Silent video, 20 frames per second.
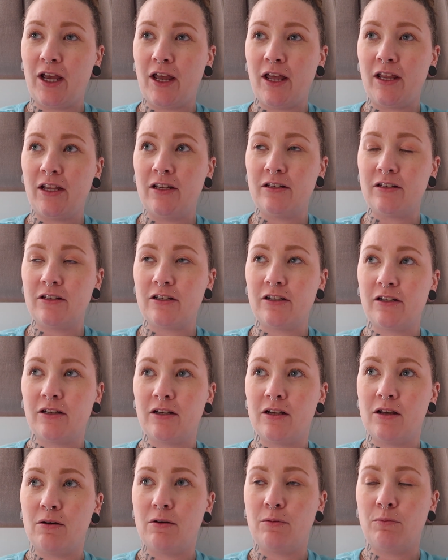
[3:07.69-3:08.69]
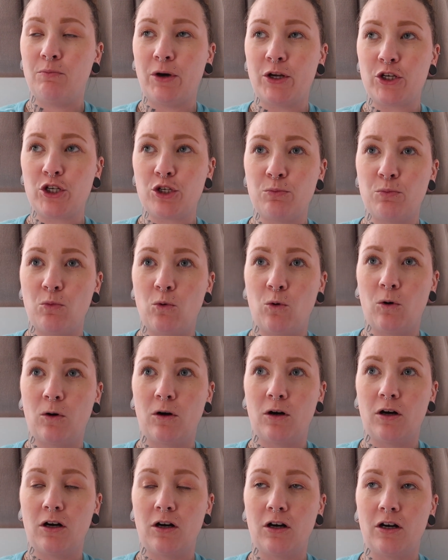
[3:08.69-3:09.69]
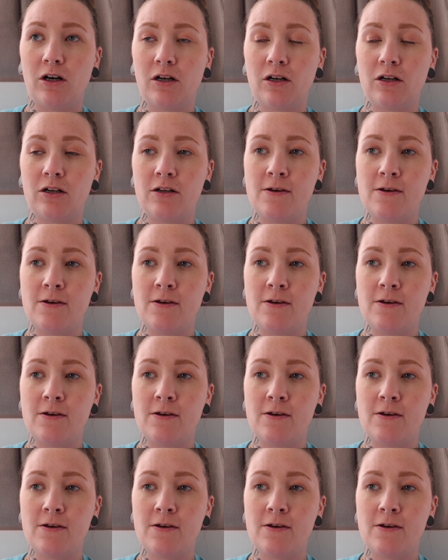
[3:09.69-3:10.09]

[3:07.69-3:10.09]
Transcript: and much more,